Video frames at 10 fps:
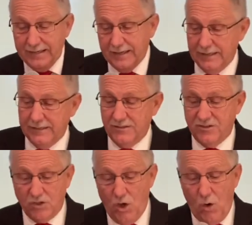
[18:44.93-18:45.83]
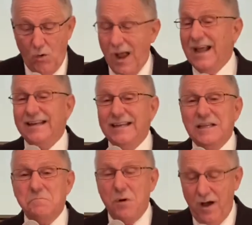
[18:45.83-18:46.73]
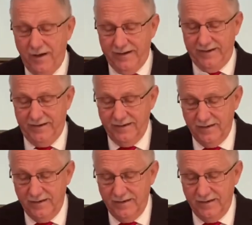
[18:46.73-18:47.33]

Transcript: in soul, and in body.